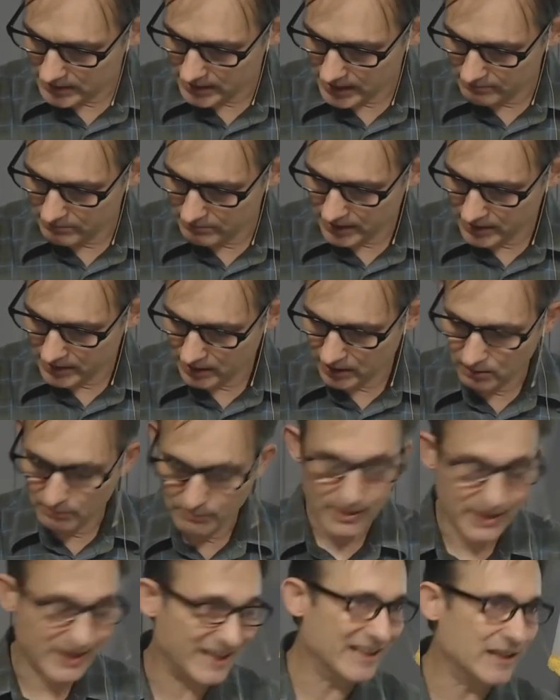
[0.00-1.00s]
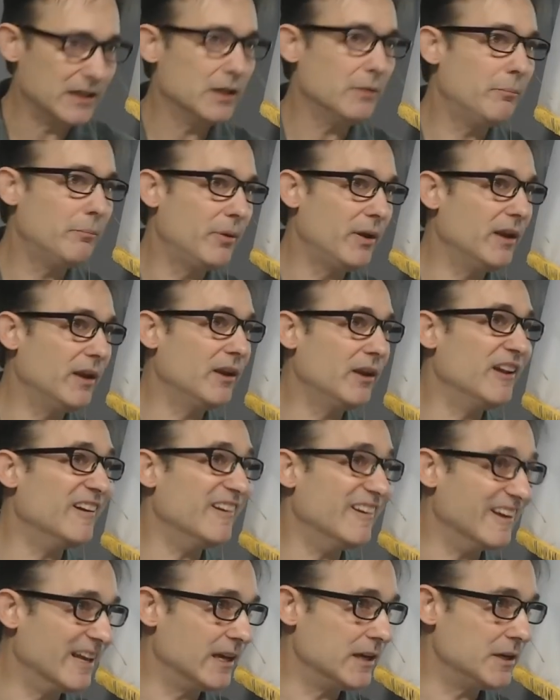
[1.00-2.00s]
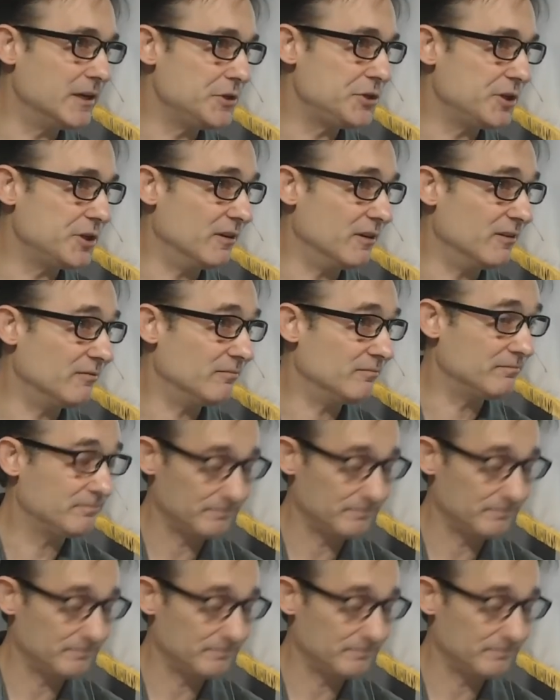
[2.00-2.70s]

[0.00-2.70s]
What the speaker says: had become an independent nation.